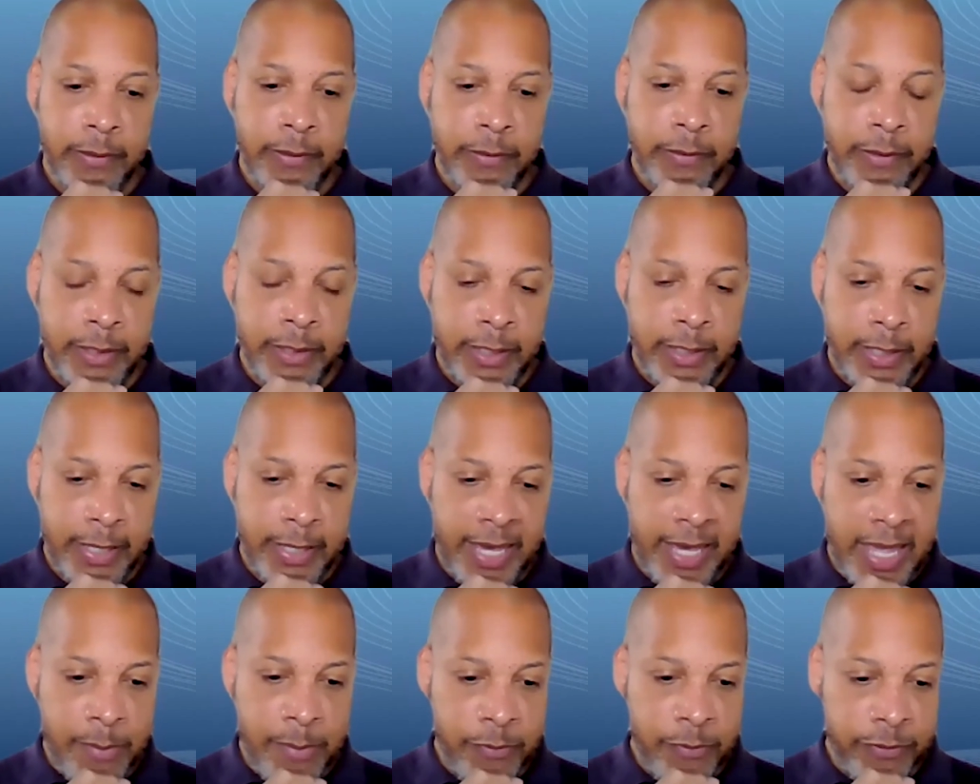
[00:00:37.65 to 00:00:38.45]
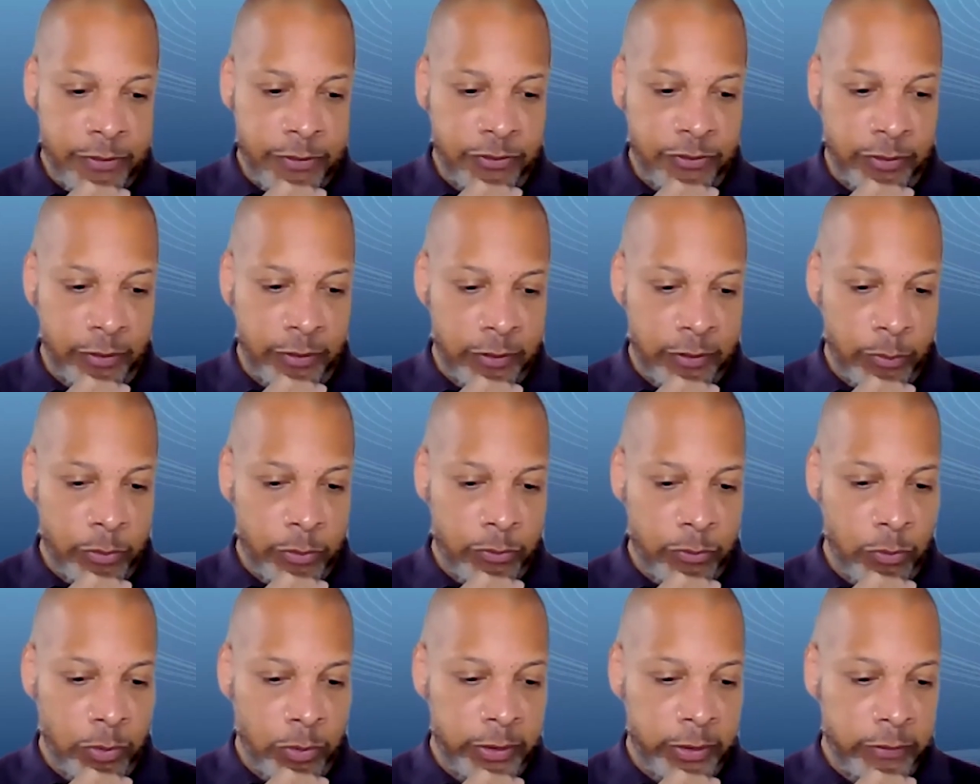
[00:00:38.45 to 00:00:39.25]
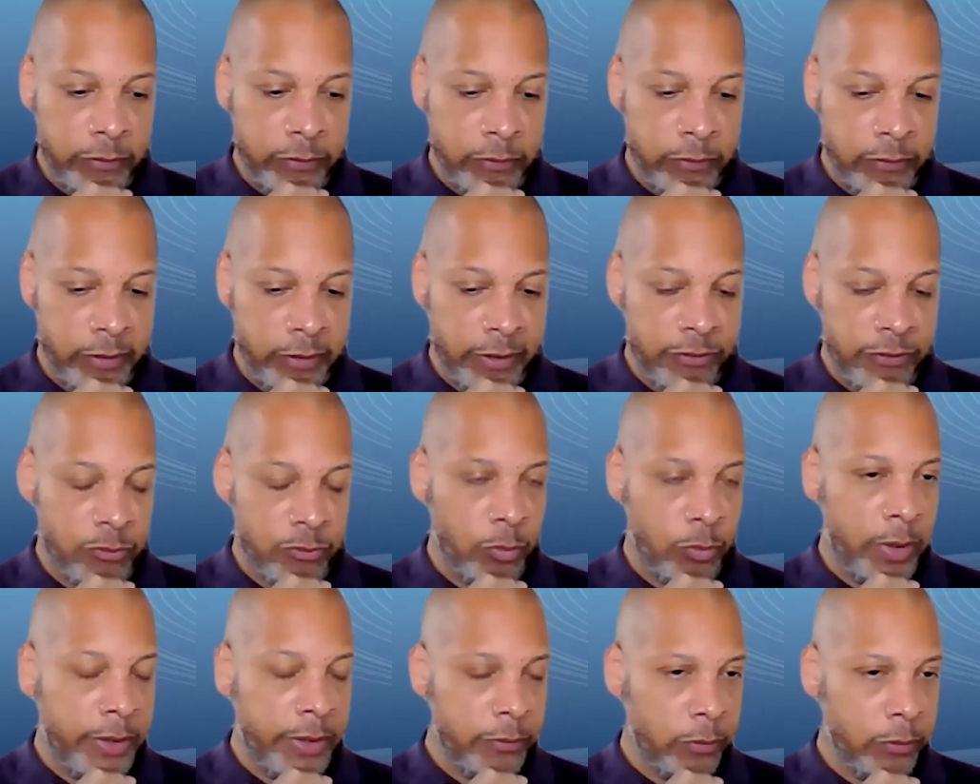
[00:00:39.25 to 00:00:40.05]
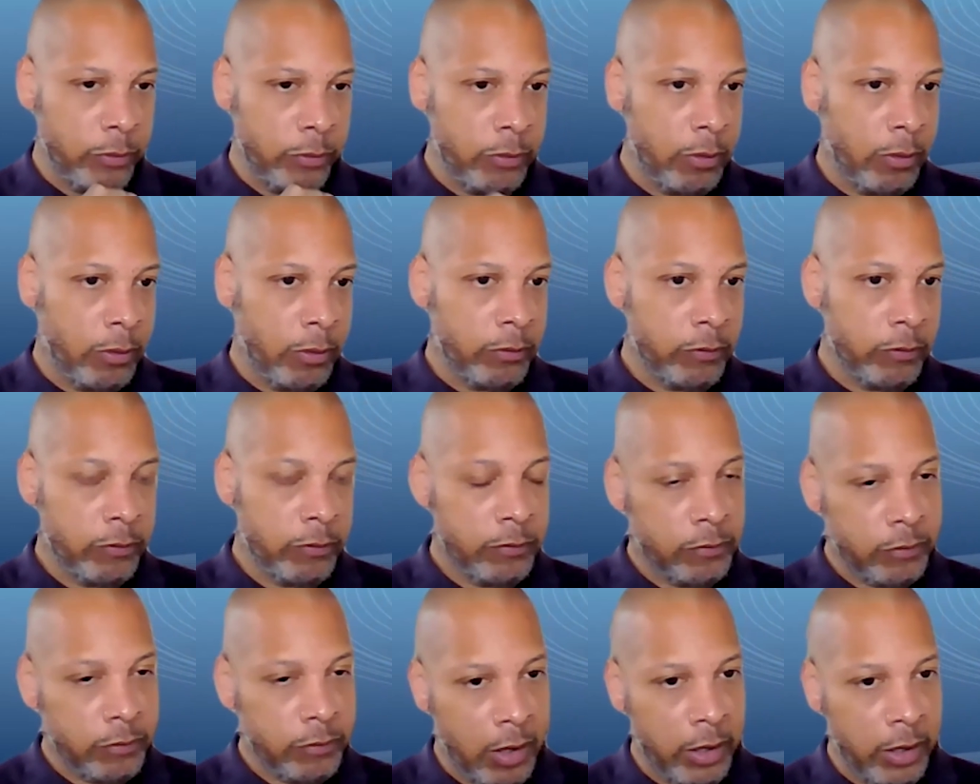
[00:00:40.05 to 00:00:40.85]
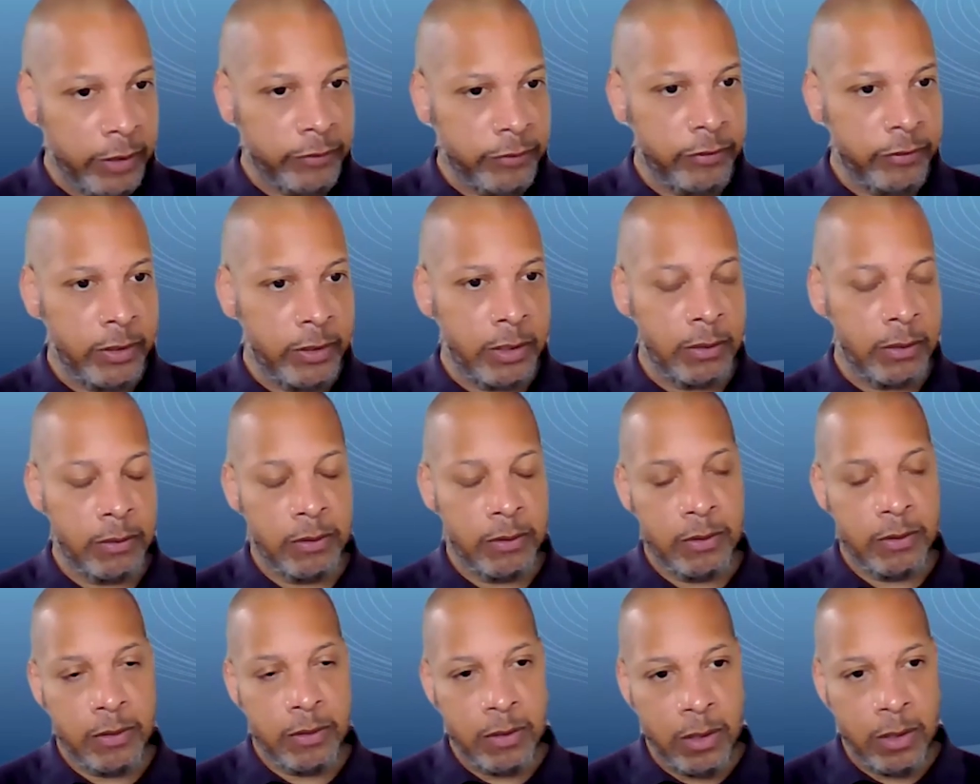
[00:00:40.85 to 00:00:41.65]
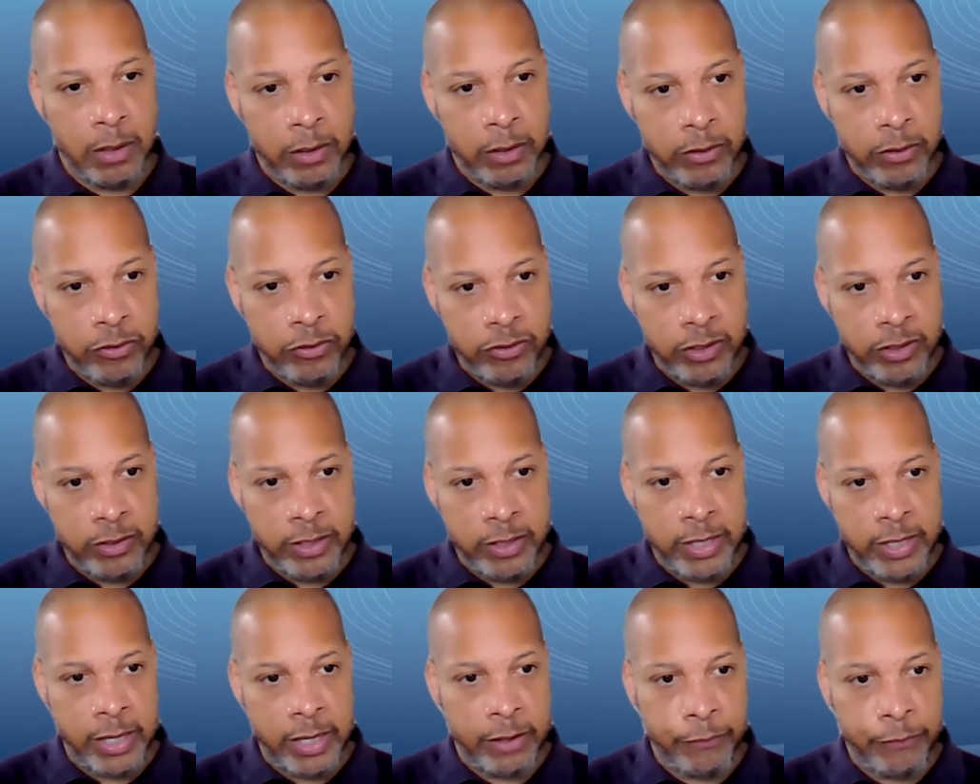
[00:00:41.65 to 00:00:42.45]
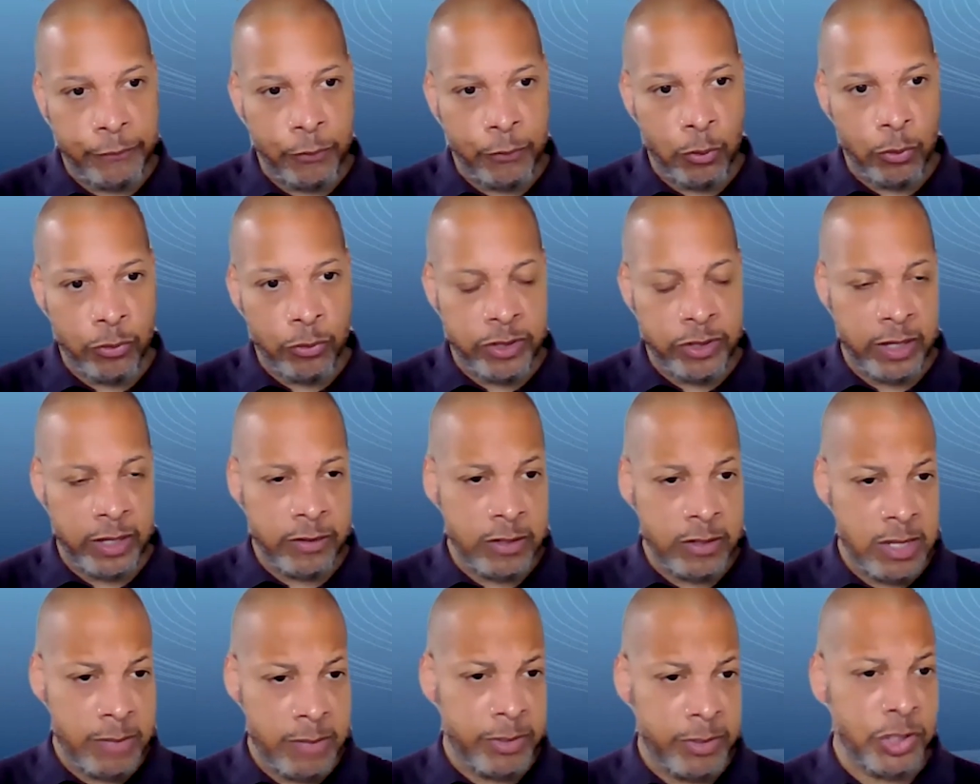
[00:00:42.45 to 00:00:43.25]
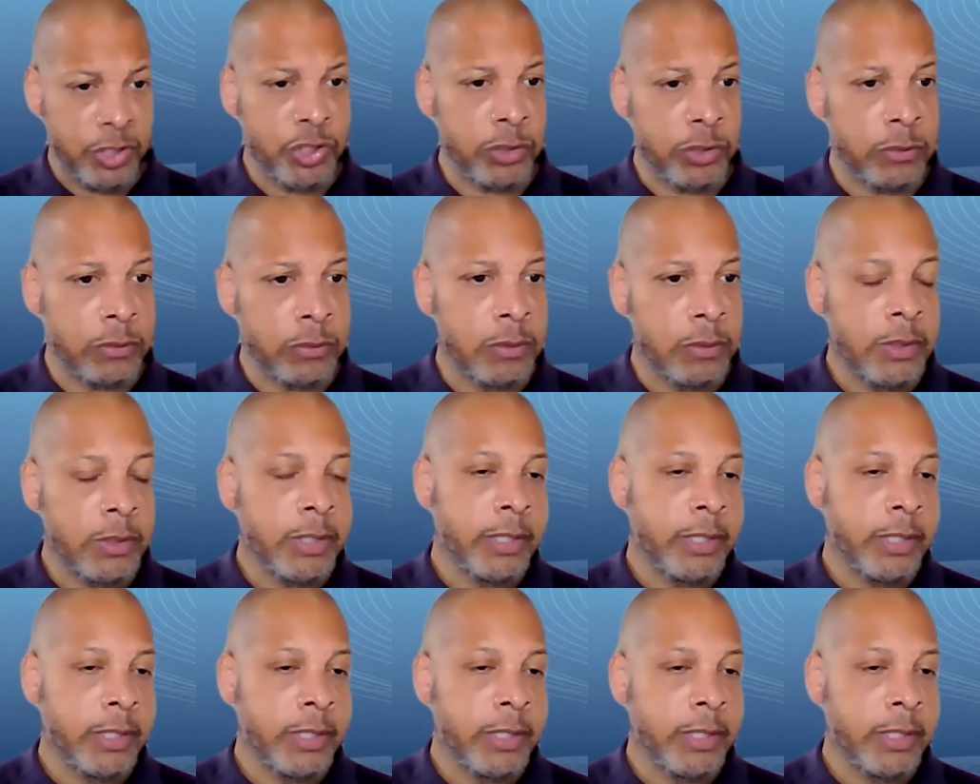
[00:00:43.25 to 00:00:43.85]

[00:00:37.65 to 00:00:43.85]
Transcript: The aim of the study was really to test whether or not targeting CDK4/6 inhibition